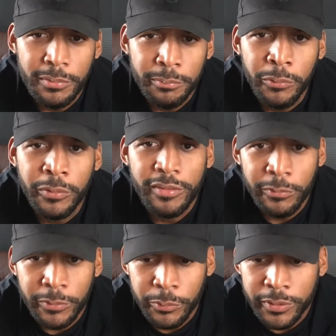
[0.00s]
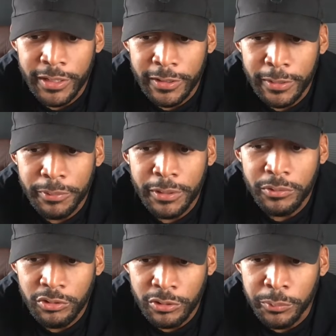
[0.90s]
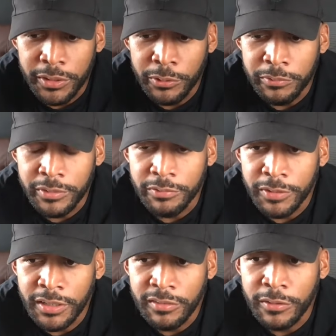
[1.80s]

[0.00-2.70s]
But once I worked with that company, we showed that we can do VFX.